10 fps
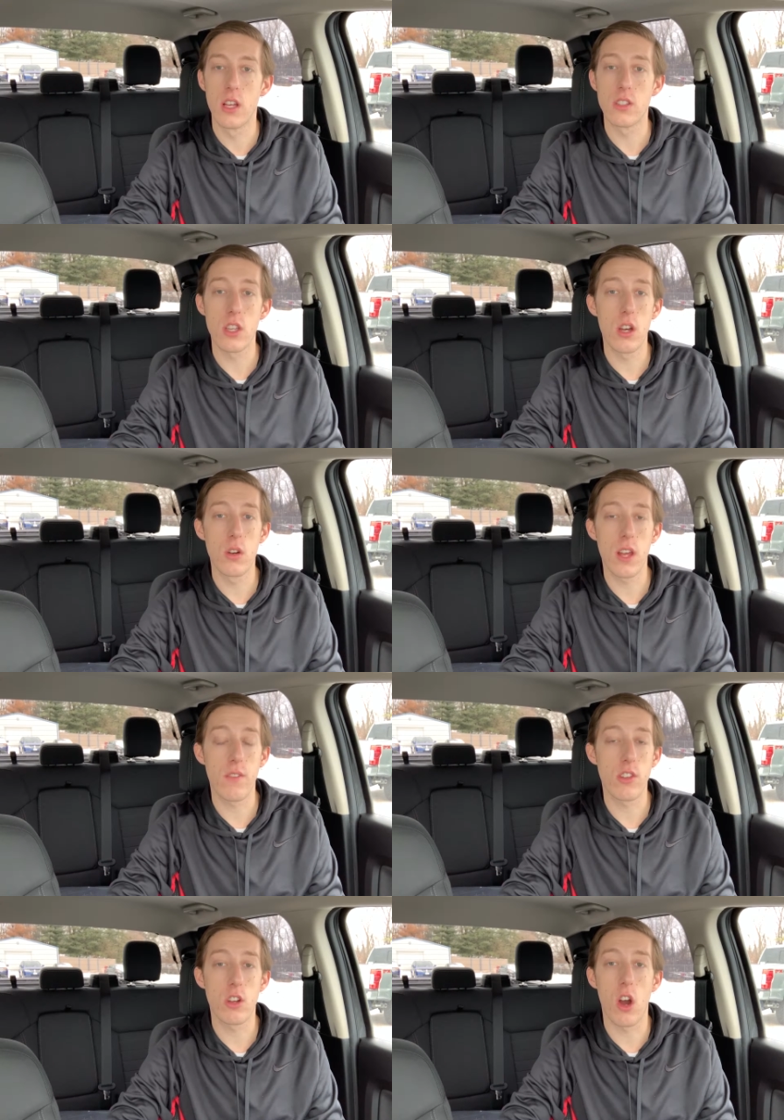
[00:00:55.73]
So
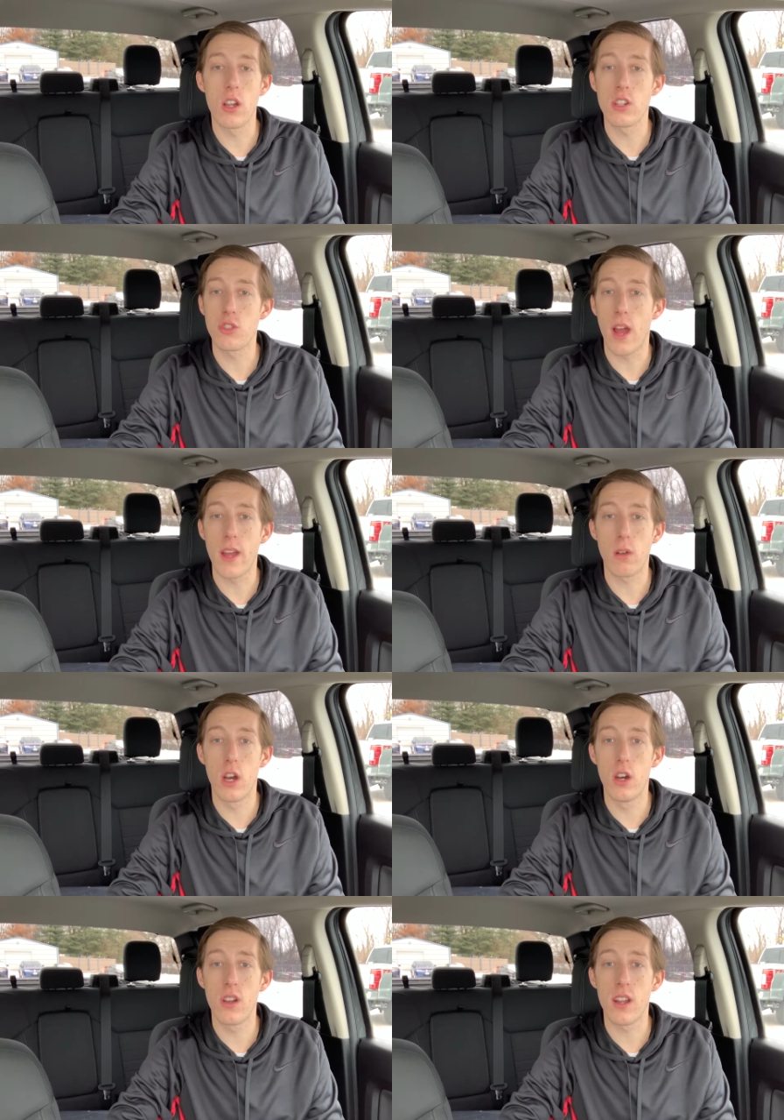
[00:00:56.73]
if you're on a dry
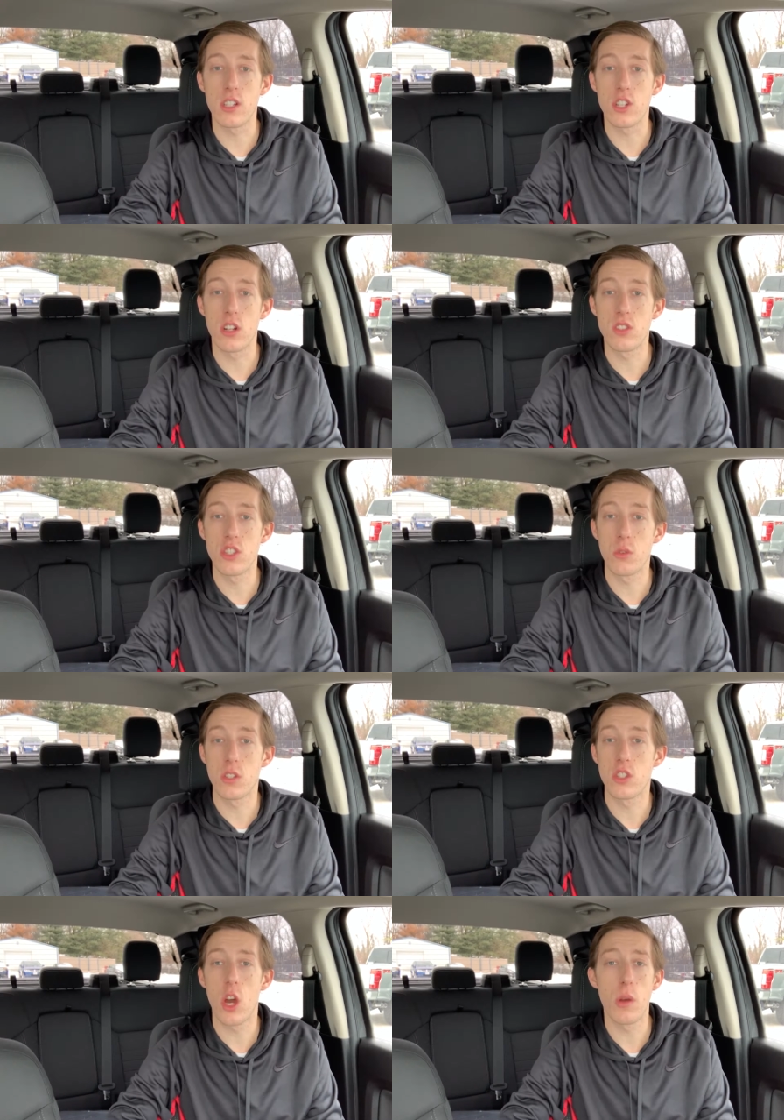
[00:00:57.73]
road and it turns into
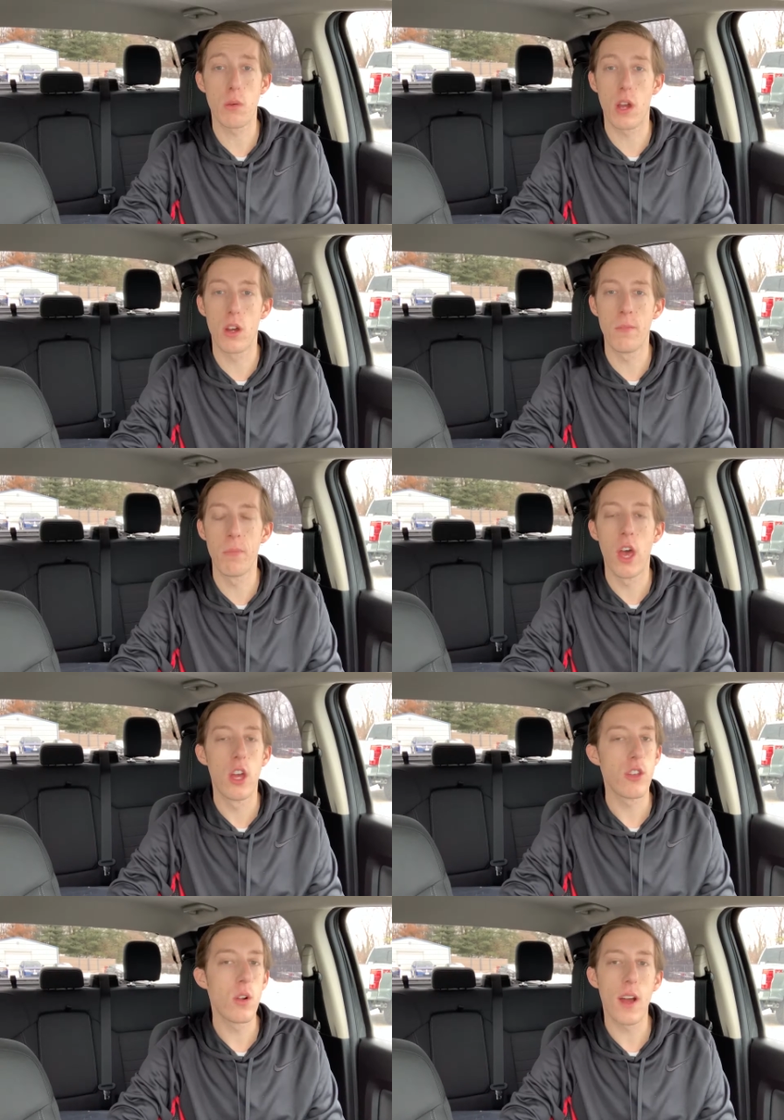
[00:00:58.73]
a snowy road,
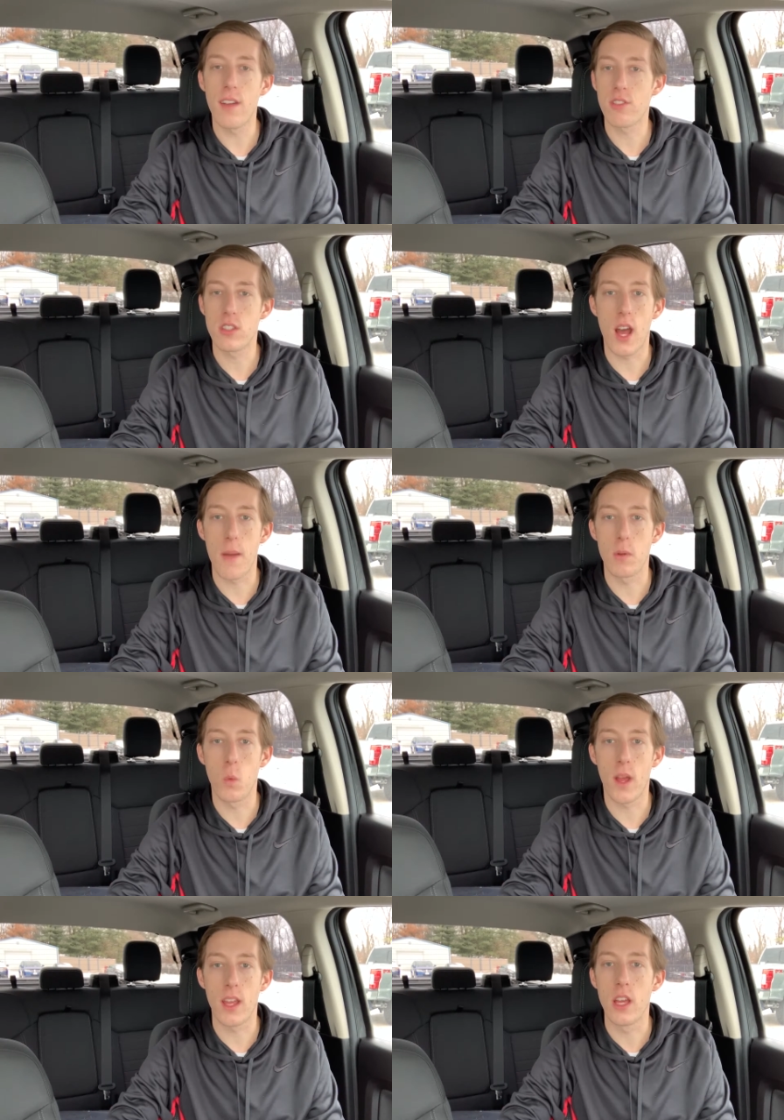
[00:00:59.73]
you don't have to stop and
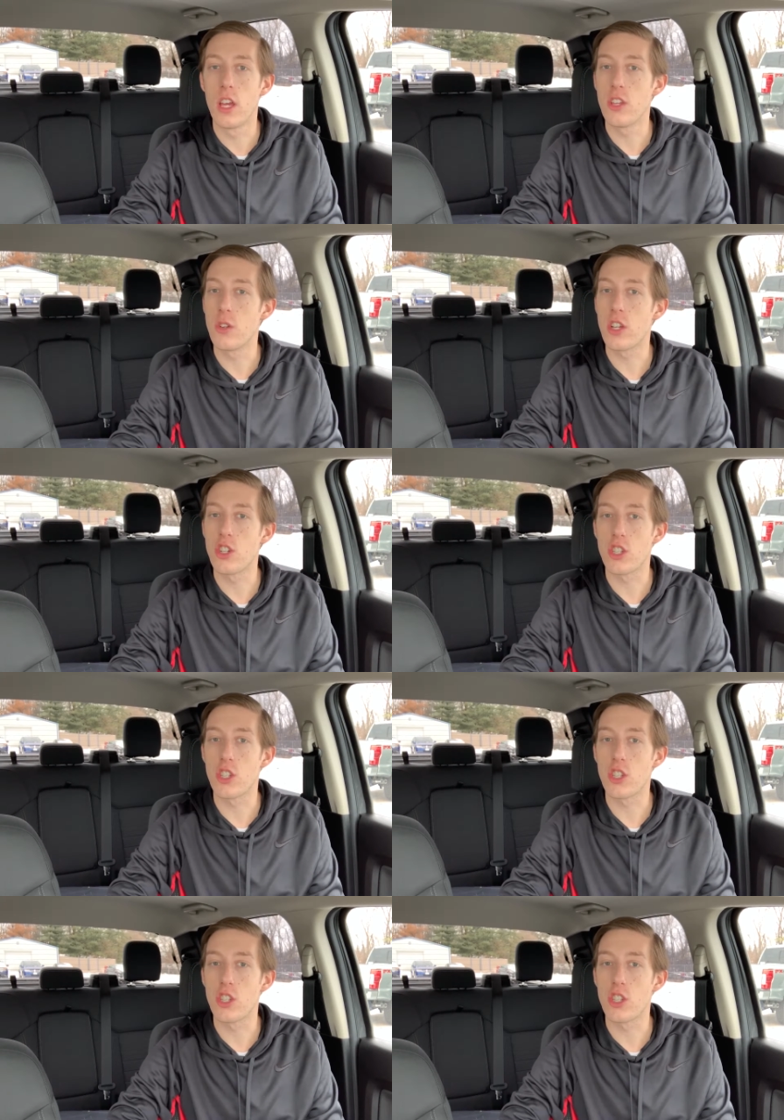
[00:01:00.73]
wait. You can